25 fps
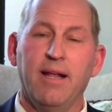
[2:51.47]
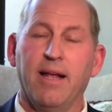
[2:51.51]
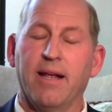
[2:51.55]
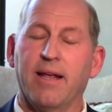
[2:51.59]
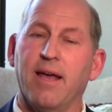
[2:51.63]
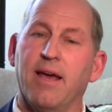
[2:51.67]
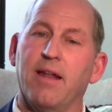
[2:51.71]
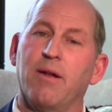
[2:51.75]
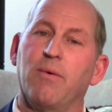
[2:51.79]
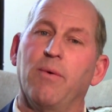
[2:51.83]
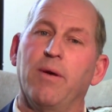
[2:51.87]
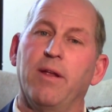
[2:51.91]

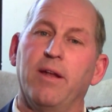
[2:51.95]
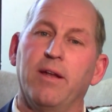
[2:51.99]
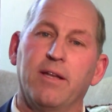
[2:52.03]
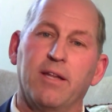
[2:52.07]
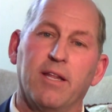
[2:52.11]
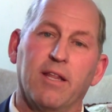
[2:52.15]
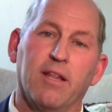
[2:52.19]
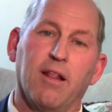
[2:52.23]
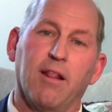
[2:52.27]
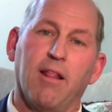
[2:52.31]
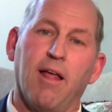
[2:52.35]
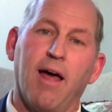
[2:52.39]
Kind of waited
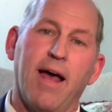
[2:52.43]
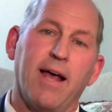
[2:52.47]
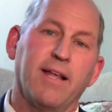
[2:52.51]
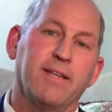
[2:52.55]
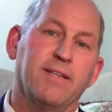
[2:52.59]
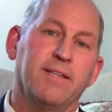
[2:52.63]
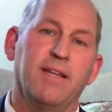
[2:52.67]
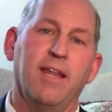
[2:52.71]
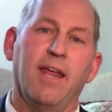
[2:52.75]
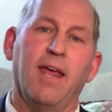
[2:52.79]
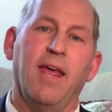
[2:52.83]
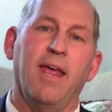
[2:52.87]
till the
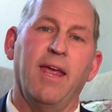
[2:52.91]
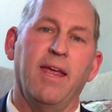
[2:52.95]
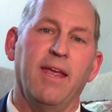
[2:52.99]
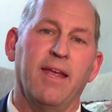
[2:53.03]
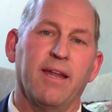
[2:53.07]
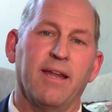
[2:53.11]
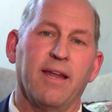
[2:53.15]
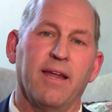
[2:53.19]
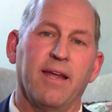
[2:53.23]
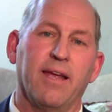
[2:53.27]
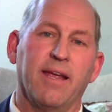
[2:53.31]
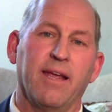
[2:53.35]
last day,
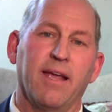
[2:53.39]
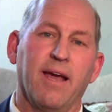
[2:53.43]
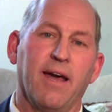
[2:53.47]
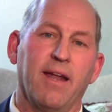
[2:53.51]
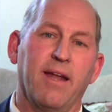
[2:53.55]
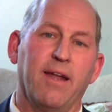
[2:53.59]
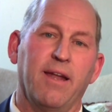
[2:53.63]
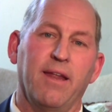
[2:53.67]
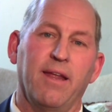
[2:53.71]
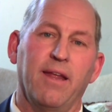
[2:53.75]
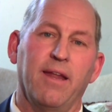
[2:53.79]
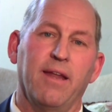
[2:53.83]
and I got
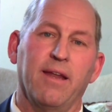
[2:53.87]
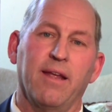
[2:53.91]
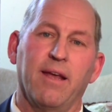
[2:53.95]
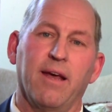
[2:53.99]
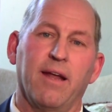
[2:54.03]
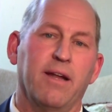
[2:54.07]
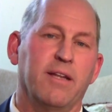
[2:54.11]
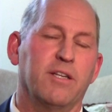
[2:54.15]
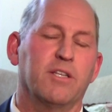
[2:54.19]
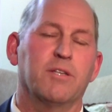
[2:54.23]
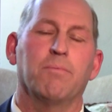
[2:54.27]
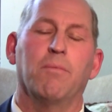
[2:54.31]
it in and
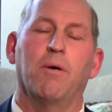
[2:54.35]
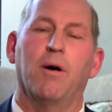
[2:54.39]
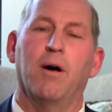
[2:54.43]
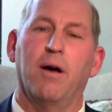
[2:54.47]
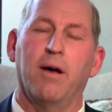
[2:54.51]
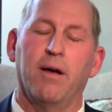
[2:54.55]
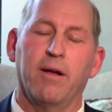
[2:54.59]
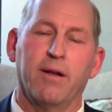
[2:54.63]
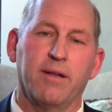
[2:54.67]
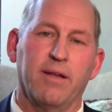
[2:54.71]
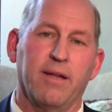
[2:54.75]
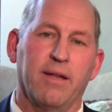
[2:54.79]
got it
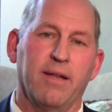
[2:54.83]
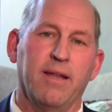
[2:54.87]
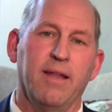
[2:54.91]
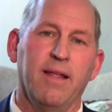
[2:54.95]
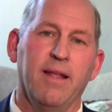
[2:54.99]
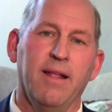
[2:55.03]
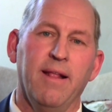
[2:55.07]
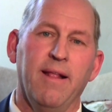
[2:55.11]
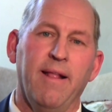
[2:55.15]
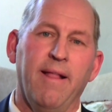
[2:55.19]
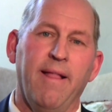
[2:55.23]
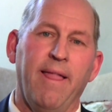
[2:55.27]
smogged,
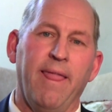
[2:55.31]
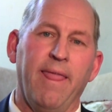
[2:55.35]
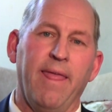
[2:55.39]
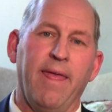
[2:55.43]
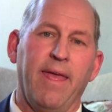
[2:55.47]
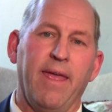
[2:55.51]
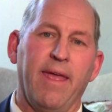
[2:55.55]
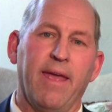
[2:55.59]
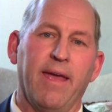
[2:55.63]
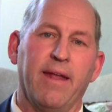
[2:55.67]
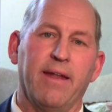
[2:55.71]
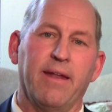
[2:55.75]

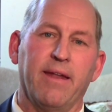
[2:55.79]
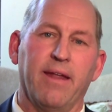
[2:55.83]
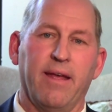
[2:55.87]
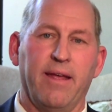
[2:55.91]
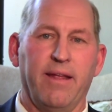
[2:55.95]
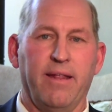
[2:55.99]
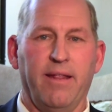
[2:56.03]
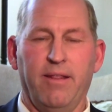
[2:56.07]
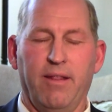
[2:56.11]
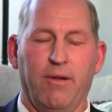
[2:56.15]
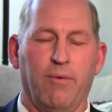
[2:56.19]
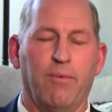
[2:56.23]
and
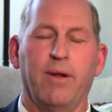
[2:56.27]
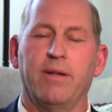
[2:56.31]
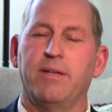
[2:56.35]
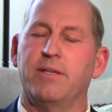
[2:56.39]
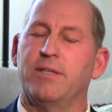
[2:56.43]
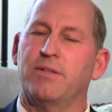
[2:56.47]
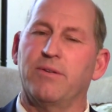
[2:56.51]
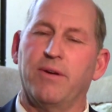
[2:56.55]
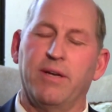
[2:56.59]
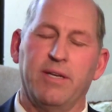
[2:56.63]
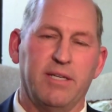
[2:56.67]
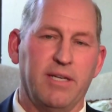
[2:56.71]
the
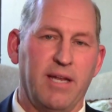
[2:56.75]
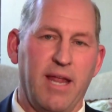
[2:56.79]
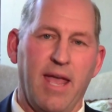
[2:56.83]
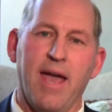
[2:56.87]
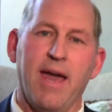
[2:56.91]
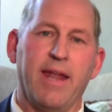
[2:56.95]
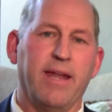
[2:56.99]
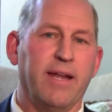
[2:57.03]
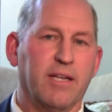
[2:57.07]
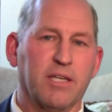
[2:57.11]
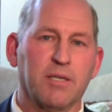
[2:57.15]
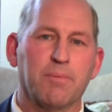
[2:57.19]
registration
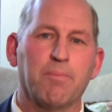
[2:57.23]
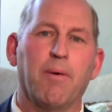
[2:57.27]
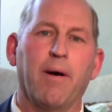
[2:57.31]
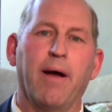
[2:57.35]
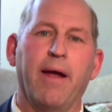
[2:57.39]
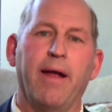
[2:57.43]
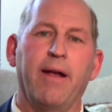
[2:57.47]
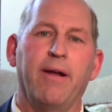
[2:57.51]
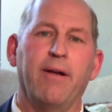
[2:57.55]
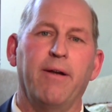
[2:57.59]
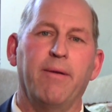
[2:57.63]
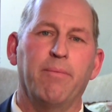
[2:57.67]
had
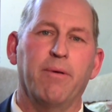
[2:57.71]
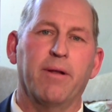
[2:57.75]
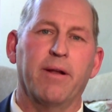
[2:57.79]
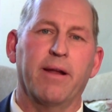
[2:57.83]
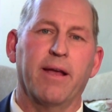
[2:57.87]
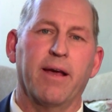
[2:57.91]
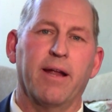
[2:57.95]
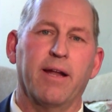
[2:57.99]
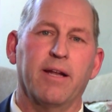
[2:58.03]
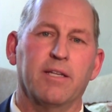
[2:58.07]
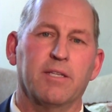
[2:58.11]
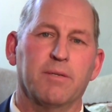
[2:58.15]
expired, but I
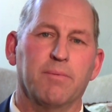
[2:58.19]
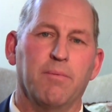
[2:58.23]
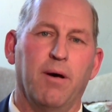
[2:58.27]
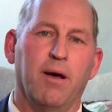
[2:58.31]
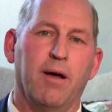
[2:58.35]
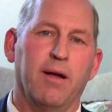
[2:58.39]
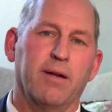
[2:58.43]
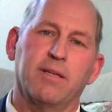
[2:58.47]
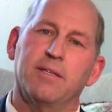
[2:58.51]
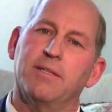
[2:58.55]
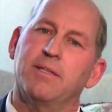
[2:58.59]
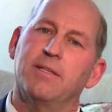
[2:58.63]
got it
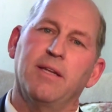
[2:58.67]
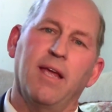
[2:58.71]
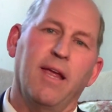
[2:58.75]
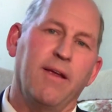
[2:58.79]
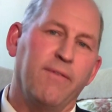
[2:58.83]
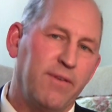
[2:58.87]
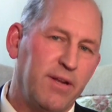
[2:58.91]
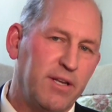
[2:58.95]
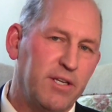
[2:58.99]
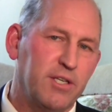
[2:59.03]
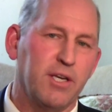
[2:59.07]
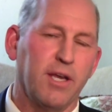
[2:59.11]
smogged and
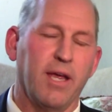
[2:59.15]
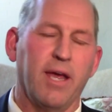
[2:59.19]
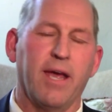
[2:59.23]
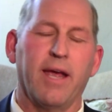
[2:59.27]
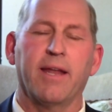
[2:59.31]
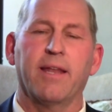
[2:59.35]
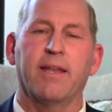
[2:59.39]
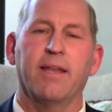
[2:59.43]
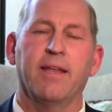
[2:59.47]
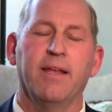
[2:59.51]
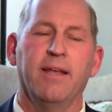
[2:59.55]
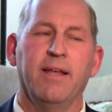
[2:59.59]
safety
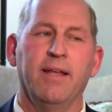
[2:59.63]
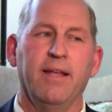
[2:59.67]
checked,